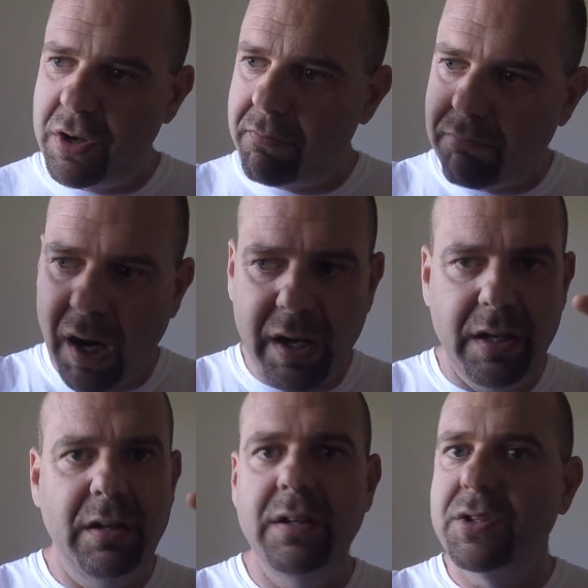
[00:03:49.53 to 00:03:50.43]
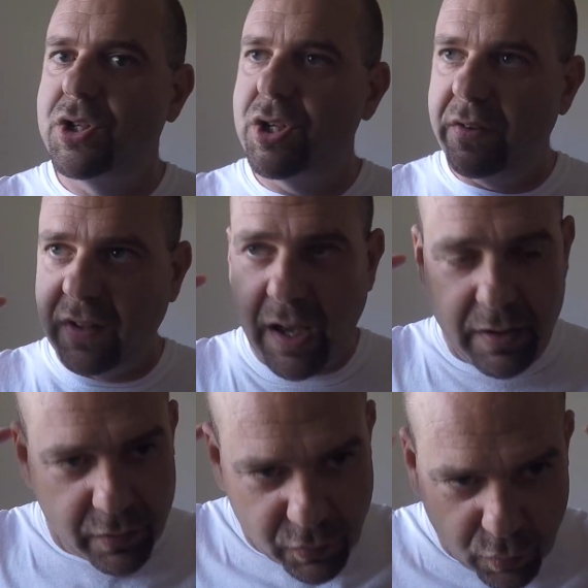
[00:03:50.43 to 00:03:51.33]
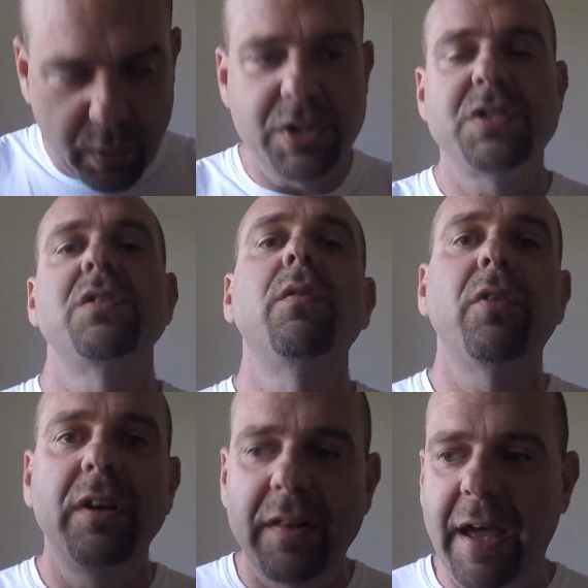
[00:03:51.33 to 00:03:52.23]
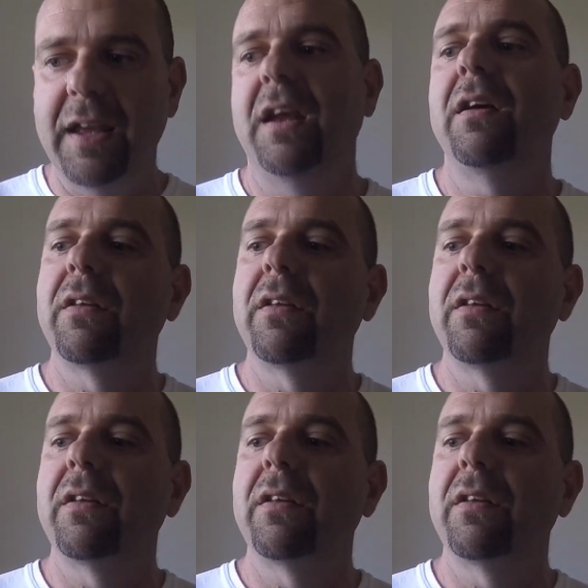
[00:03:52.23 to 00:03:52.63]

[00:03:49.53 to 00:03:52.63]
your mind, it just kind of switches over into that gear,